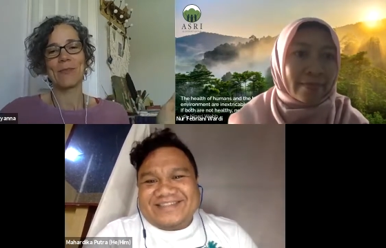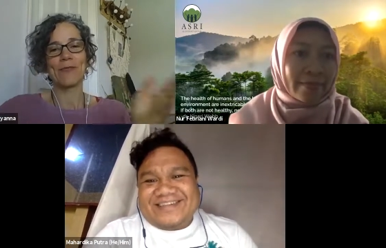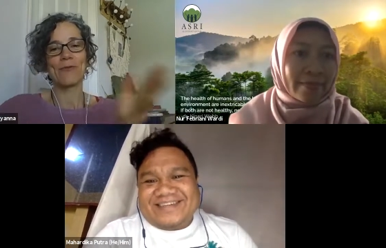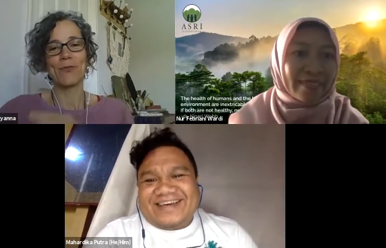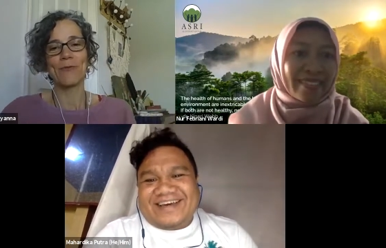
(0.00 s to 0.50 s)

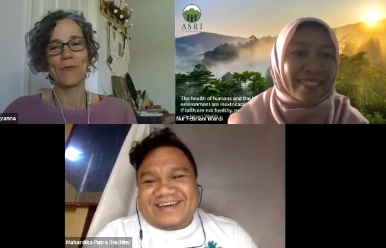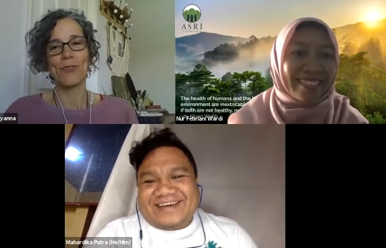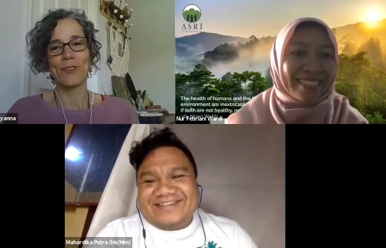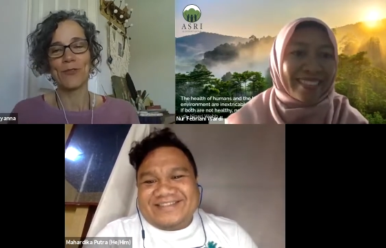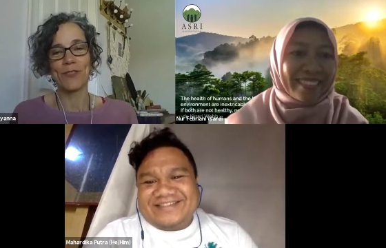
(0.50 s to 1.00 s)
Speaker 1: big rooms yeah.
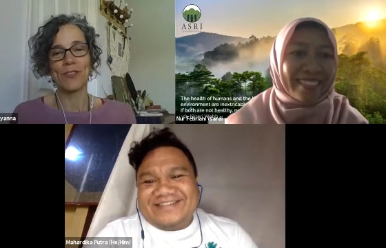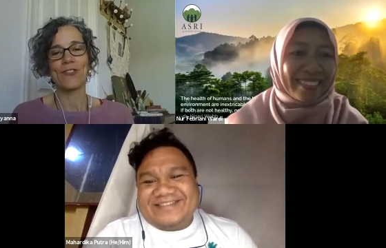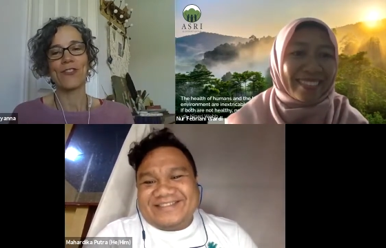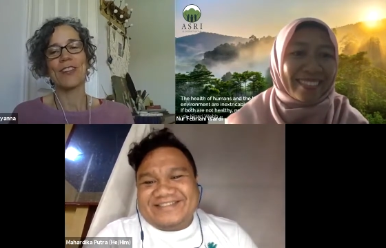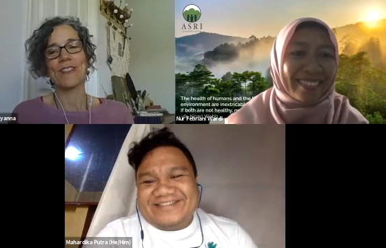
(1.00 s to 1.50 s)
full of all the
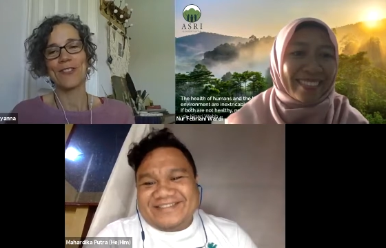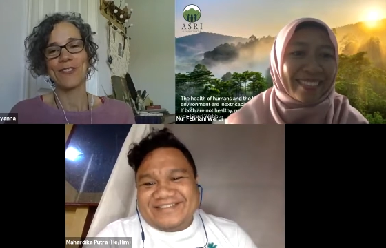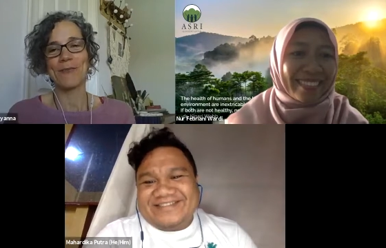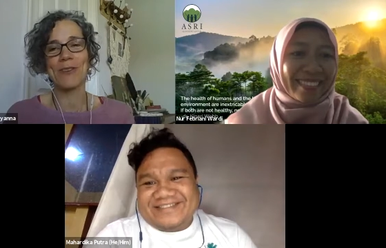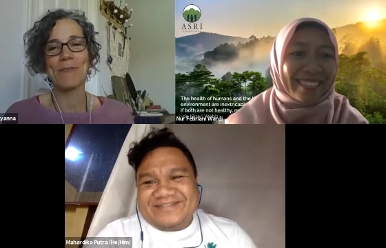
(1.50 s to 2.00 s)

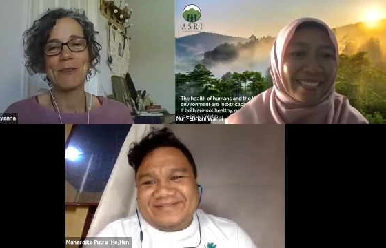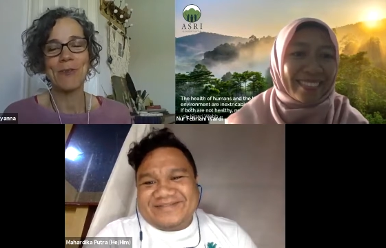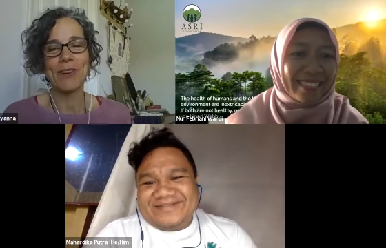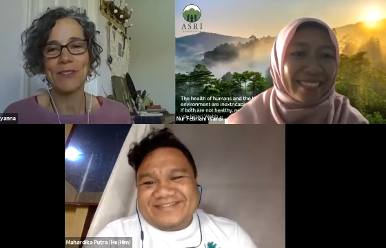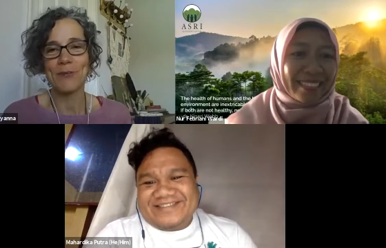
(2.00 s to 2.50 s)
chainsaws. It made me
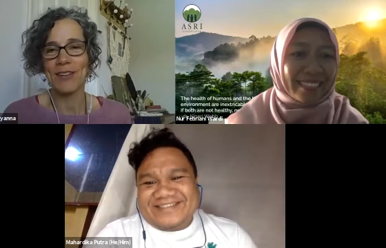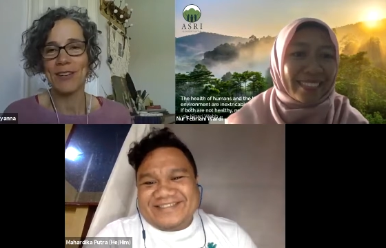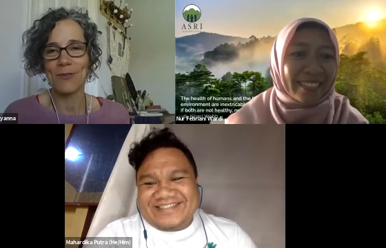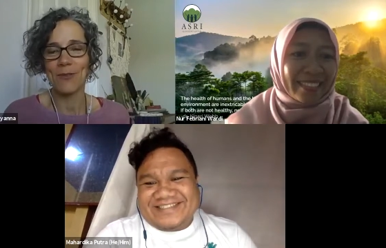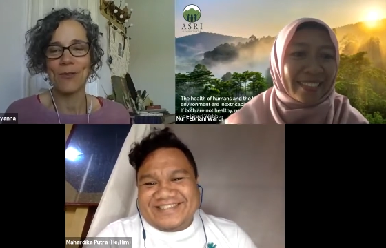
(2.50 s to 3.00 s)
wonder
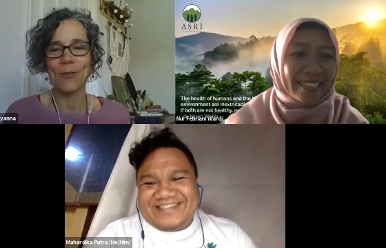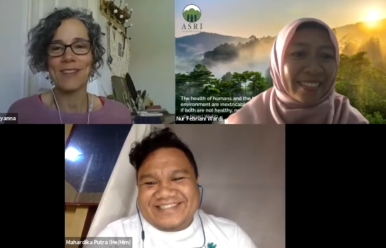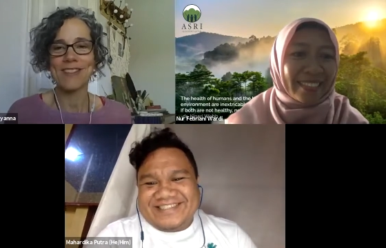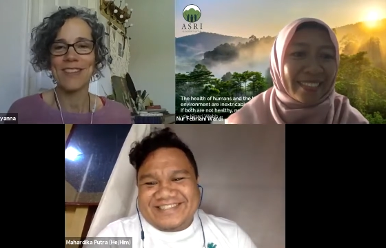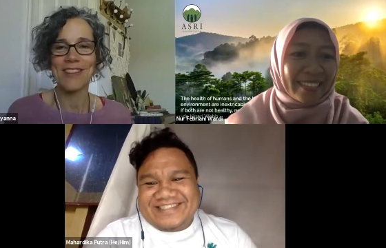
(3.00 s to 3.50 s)
where
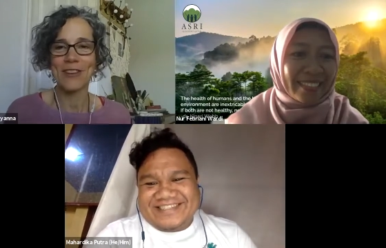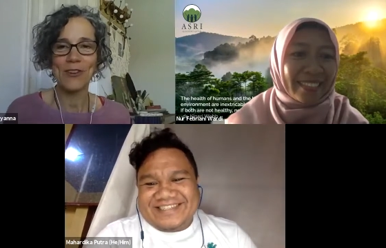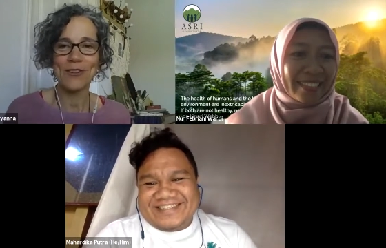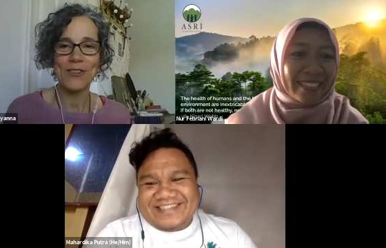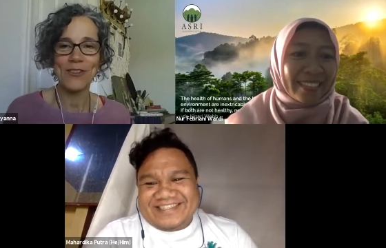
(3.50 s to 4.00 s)
where do they
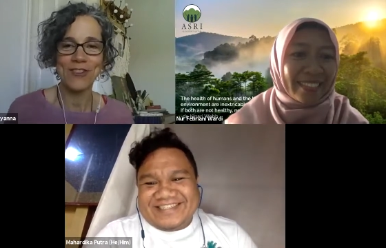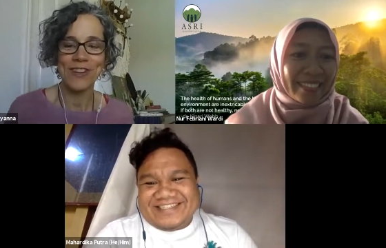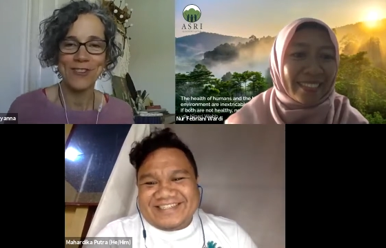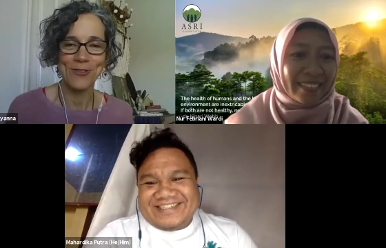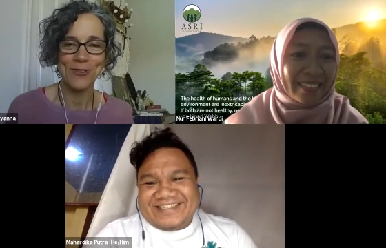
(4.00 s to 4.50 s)
go? The
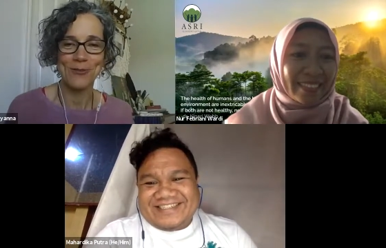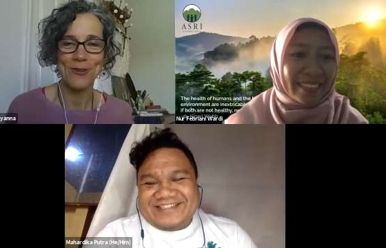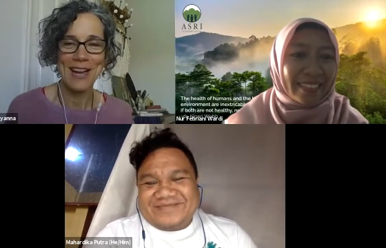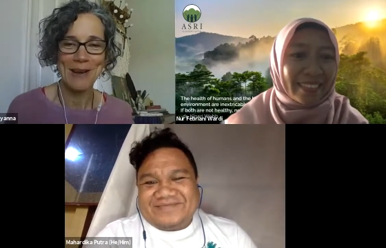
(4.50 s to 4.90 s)
chainsaws. What